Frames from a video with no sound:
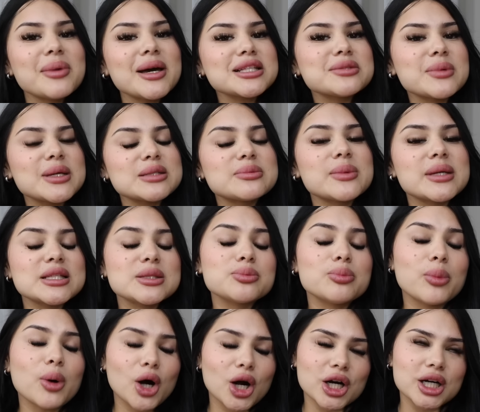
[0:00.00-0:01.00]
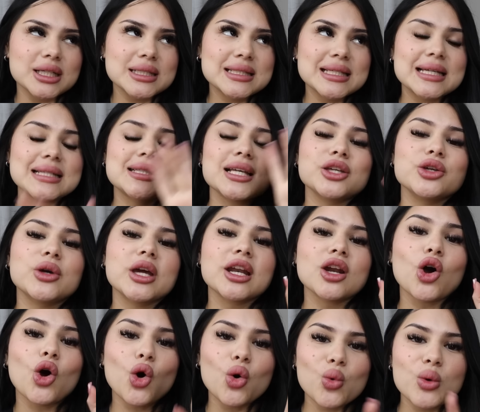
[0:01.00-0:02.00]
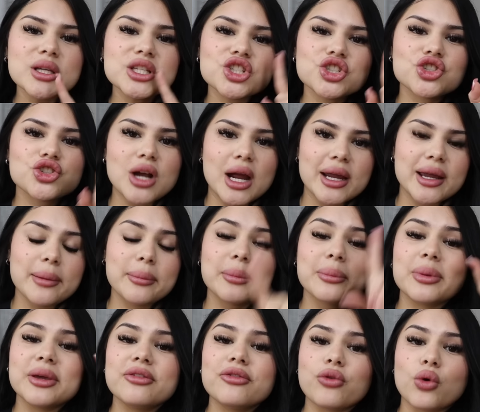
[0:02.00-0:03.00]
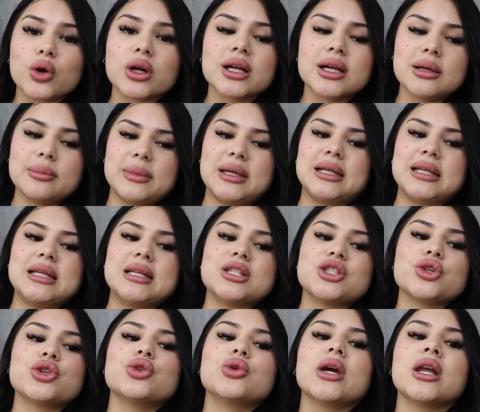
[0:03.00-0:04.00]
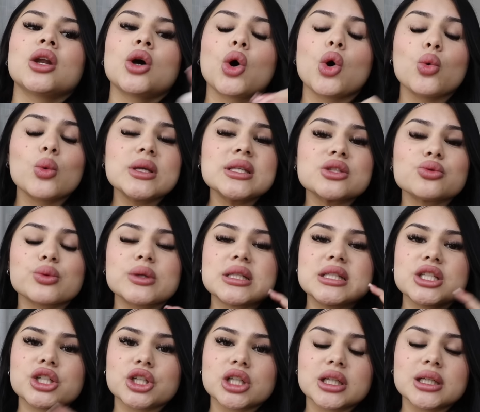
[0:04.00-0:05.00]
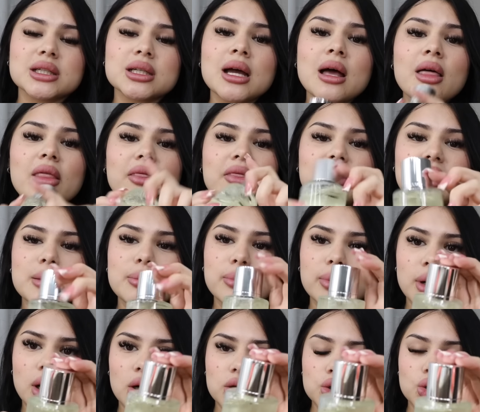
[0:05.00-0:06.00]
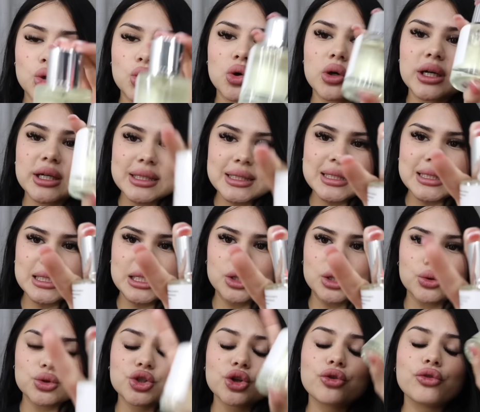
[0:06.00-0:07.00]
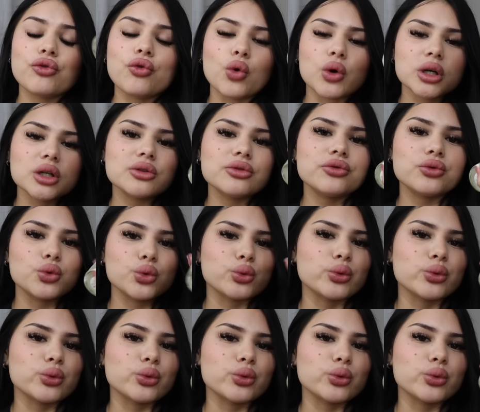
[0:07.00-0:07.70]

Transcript: best part is that you can always try them before committing, so you can always return the bottle unsealed for a full